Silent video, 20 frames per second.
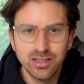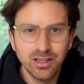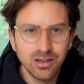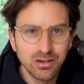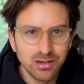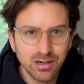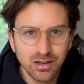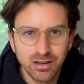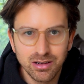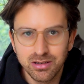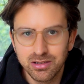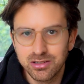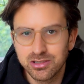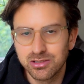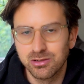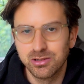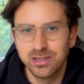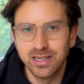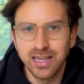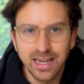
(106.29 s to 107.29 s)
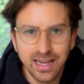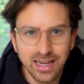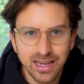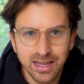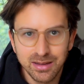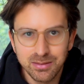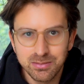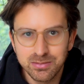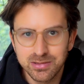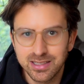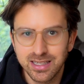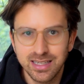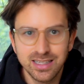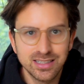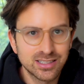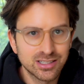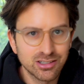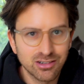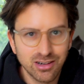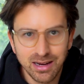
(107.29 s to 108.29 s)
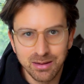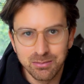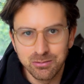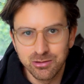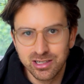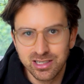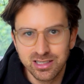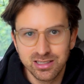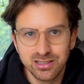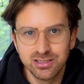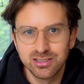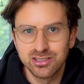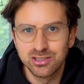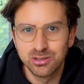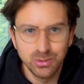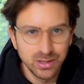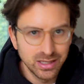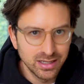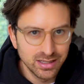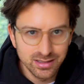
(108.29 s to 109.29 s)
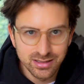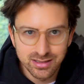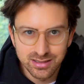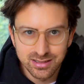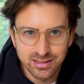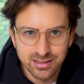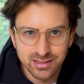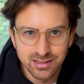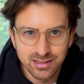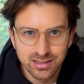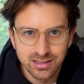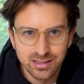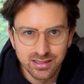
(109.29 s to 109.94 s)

logos or names, Instagram reels, tweets. Some